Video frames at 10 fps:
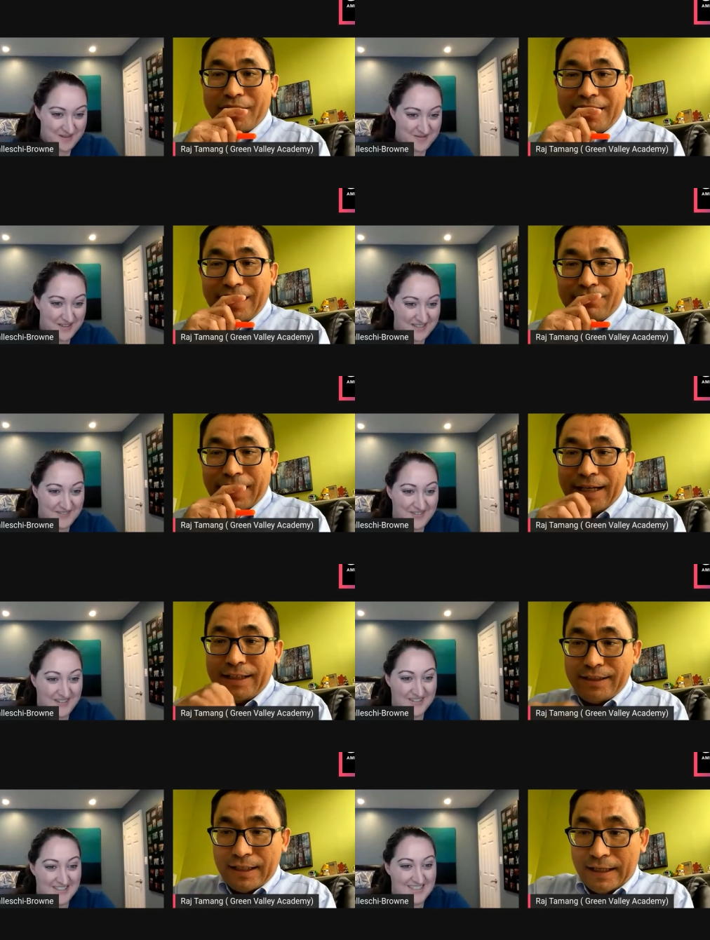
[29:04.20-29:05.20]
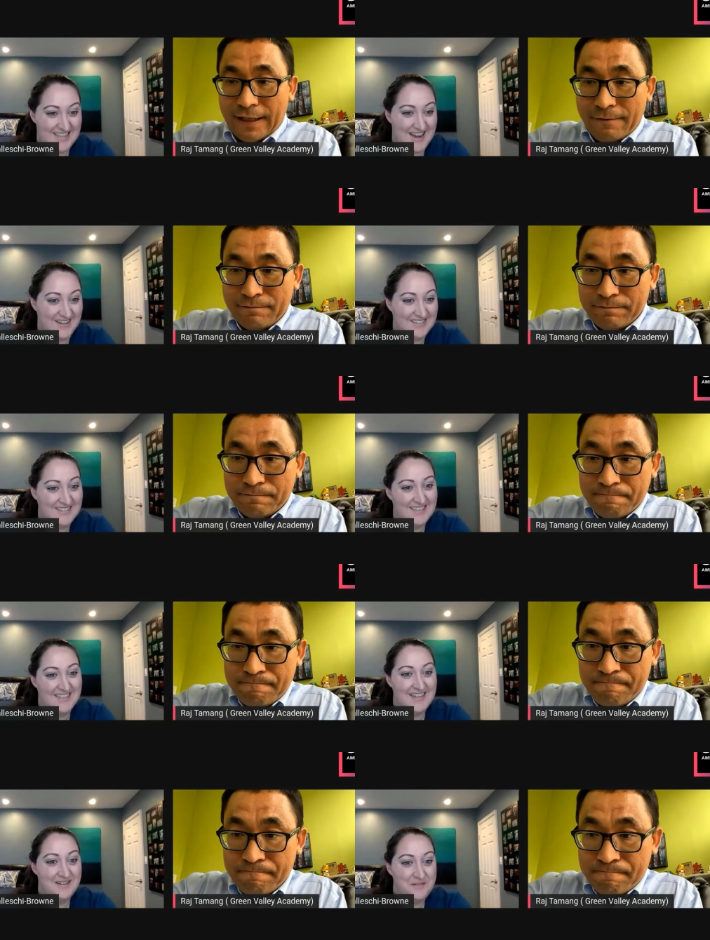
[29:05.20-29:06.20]
Speaker 1: that we, we did, right? yeah. Out.
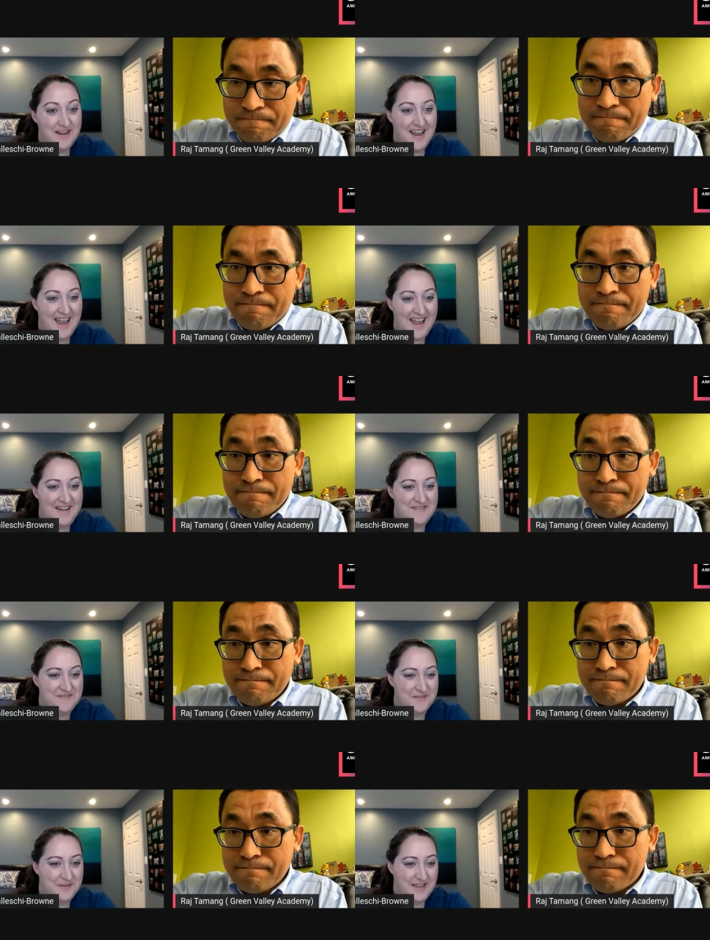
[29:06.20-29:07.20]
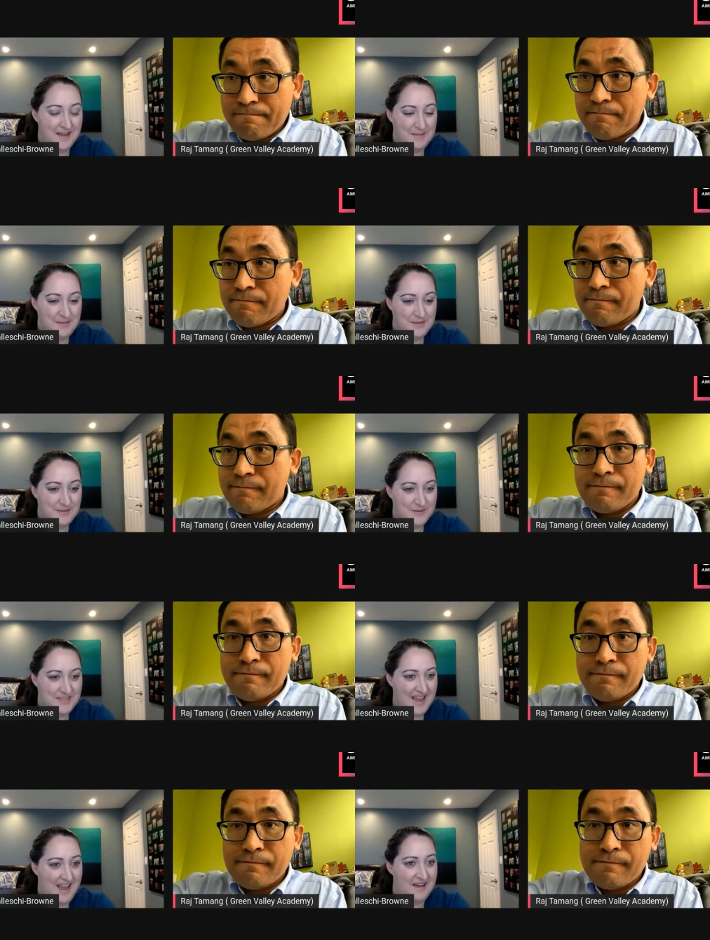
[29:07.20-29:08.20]
We have. We absolutely
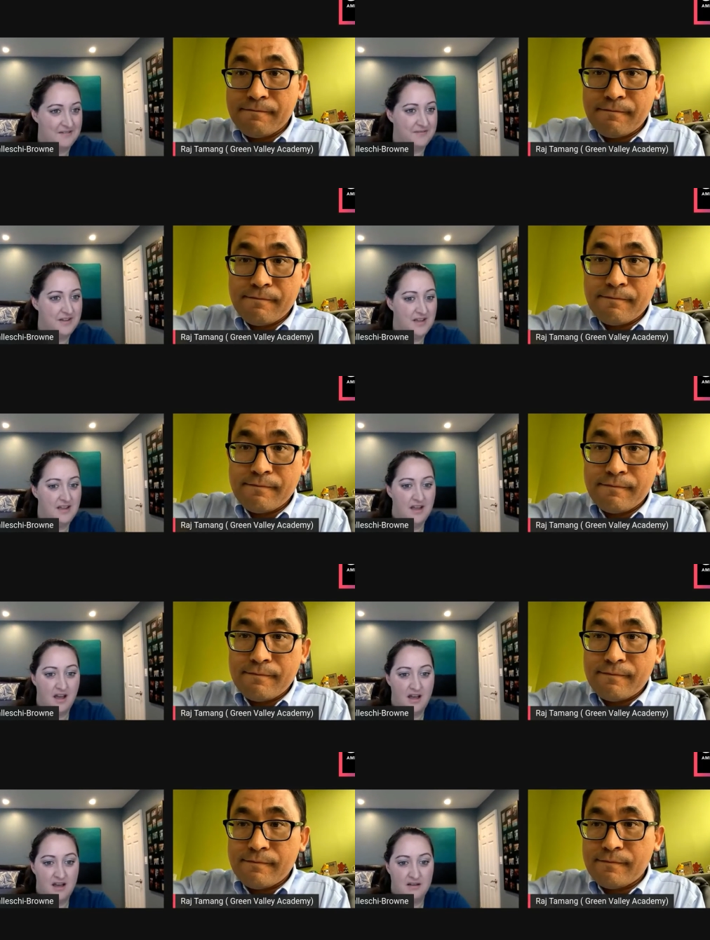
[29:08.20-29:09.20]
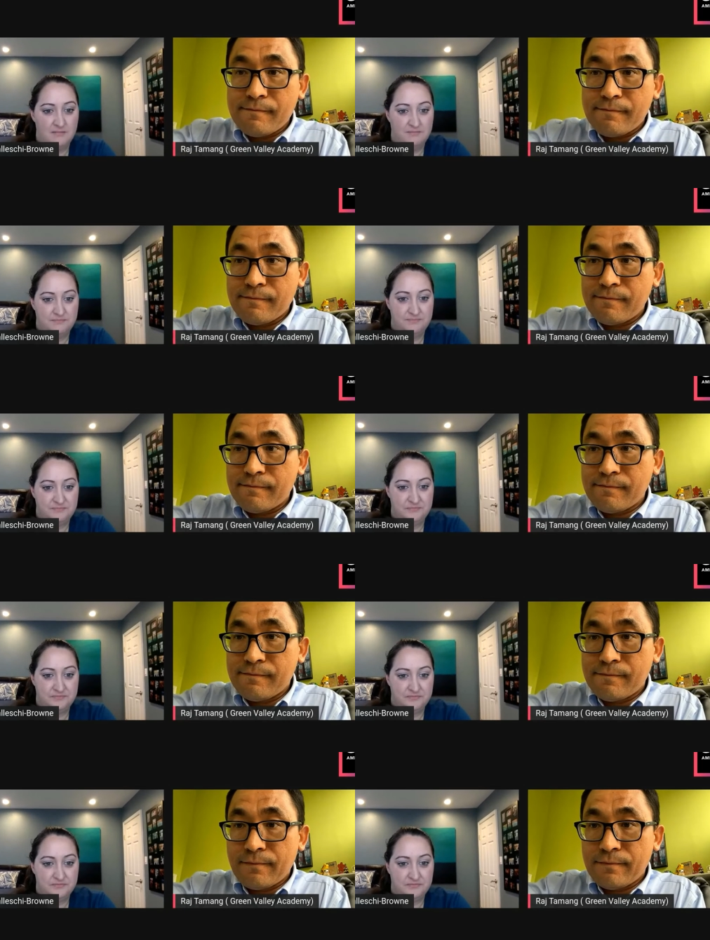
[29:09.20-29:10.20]
have. Um,
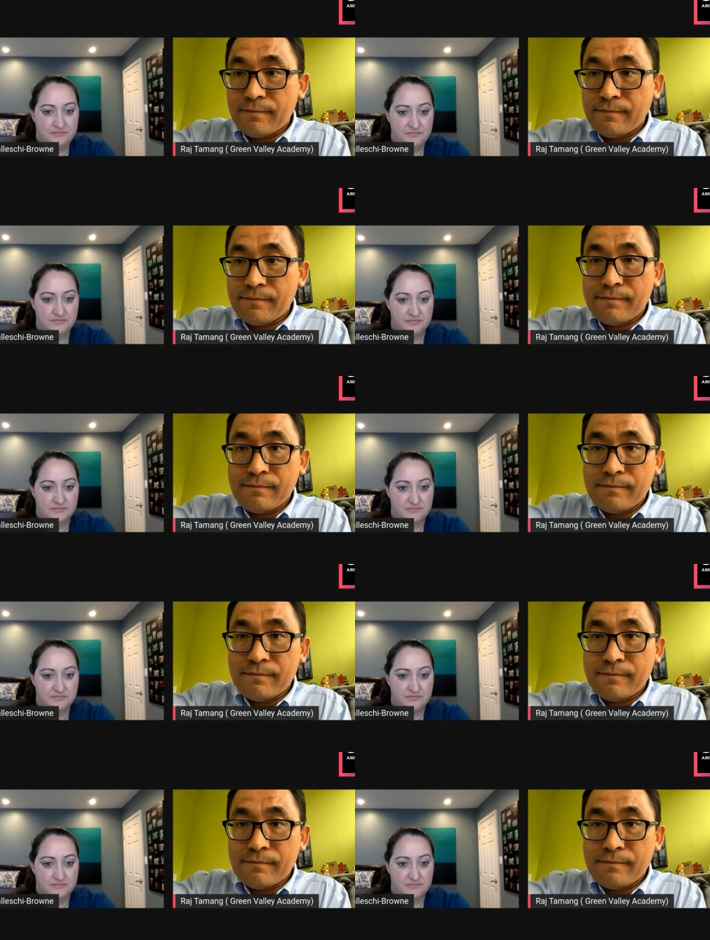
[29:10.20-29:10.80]
hmm.